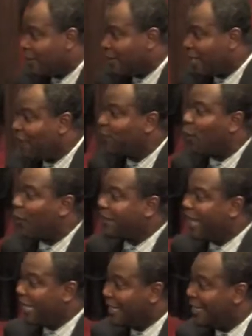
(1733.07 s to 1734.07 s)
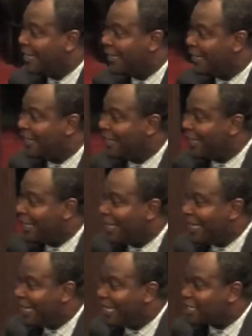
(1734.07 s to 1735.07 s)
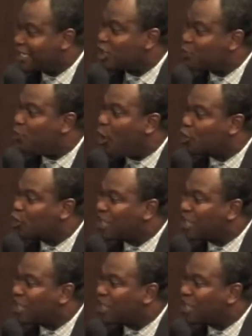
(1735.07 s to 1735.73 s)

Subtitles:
If your thing is sports